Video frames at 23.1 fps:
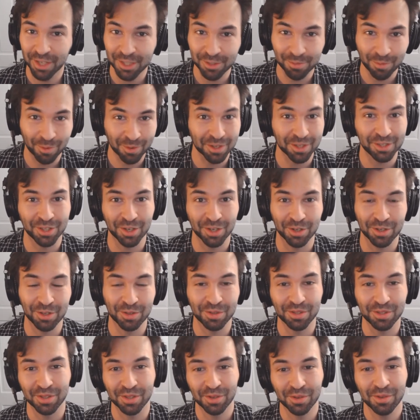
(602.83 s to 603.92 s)
more to show you
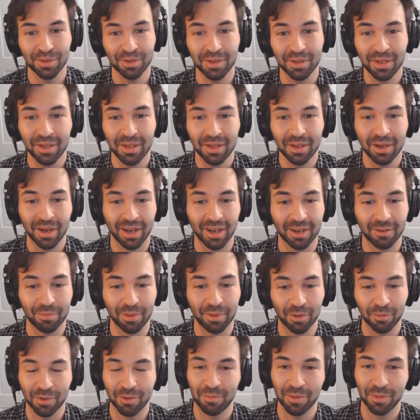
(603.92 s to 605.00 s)
soon, but
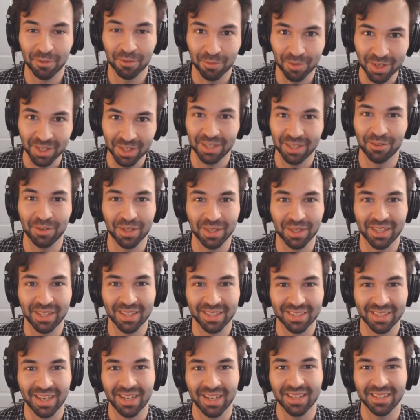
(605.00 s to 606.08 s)
we've been really
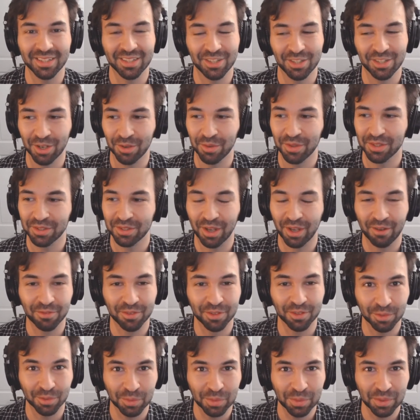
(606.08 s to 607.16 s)
excited to show this off to
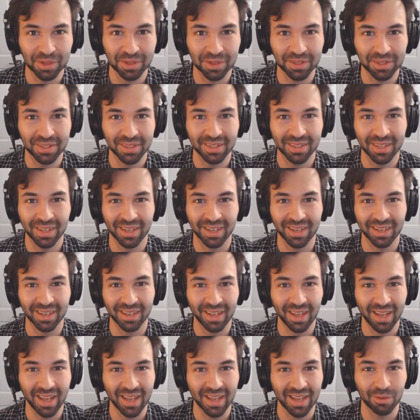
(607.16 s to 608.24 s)
the world,
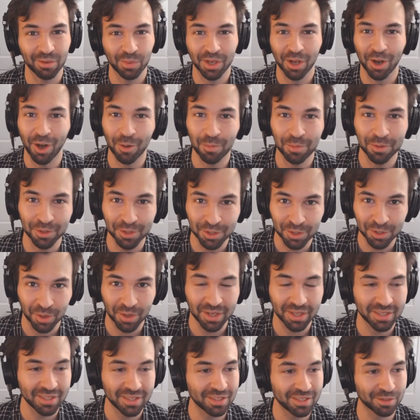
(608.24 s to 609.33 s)
and we hope you'll join
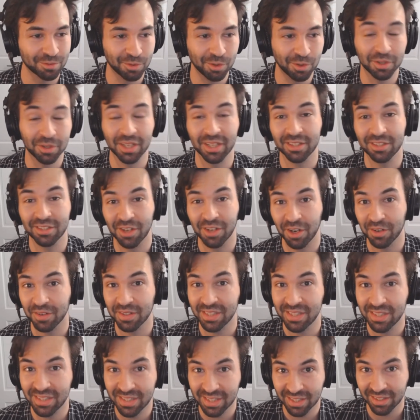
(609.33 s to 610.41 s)
us. The Roll Kickstarter is
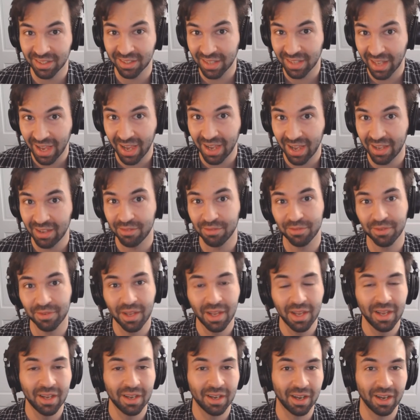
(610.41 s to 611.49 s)
still live.
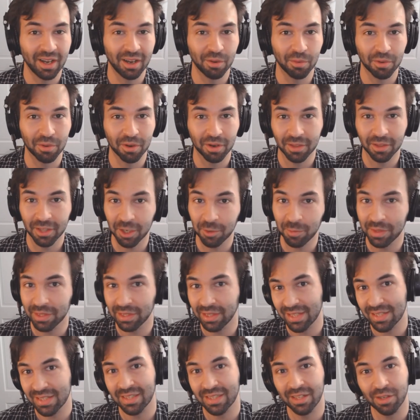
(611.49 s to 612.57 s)
We're a little bit
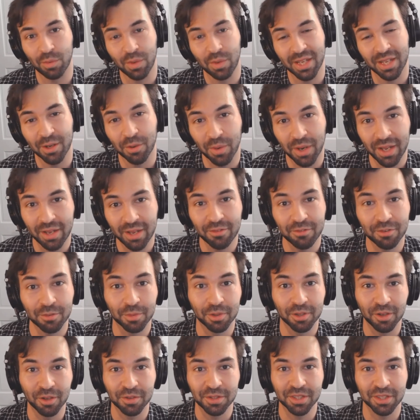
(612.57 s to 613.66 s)
less than a week away from
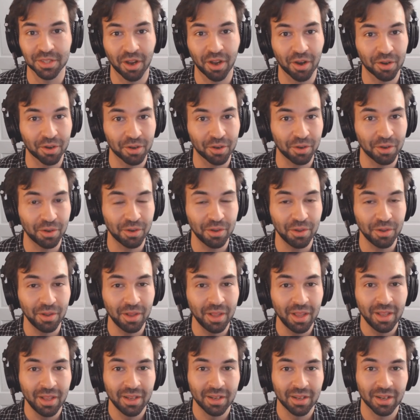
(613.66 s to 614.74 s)
closing our goal,
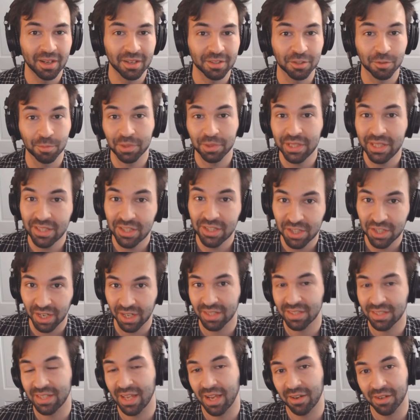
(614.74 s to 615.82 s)
so please check
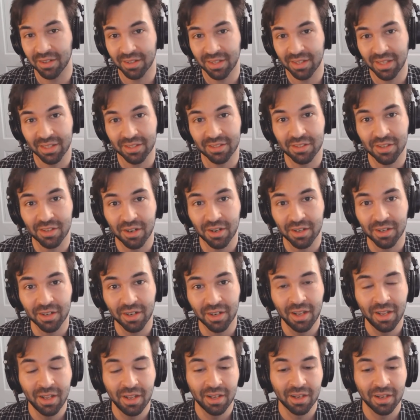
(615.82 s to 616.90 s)
us out on Kickstarter
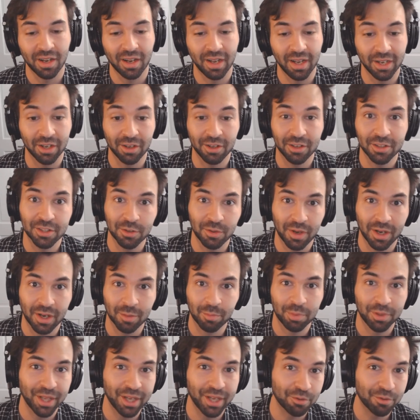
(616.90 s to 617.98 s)
and also on
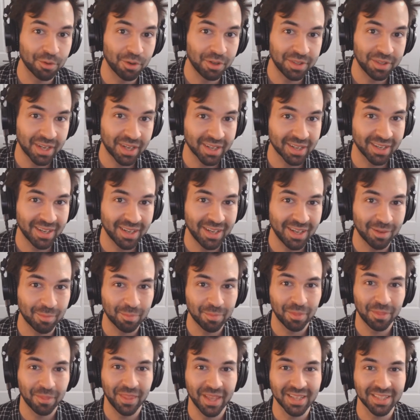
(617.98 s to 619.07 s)
playroll.com.
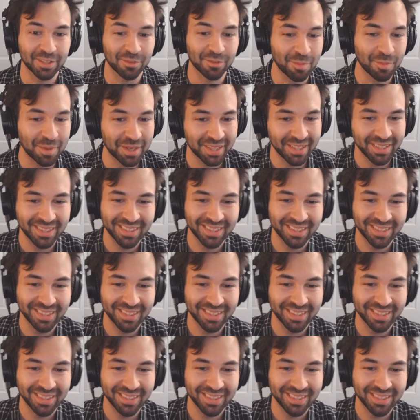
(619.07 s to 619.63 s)
Thanks, everybody.